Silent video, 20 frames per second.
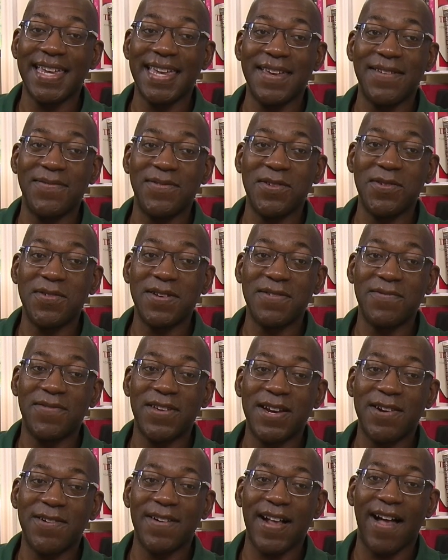If you can
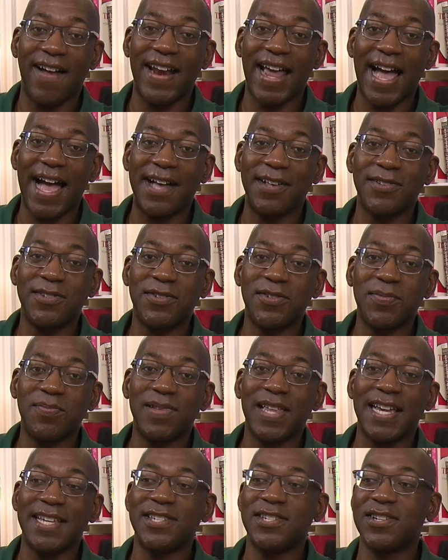figure out how to
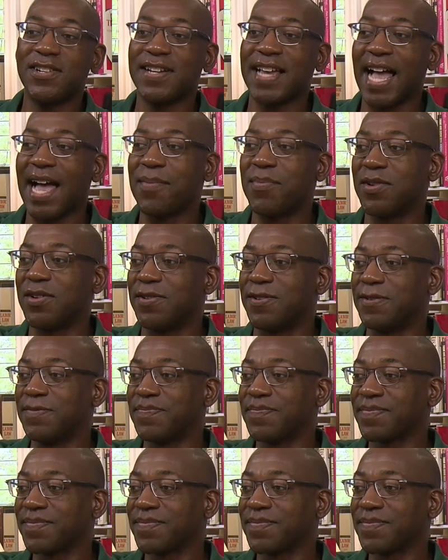place your capital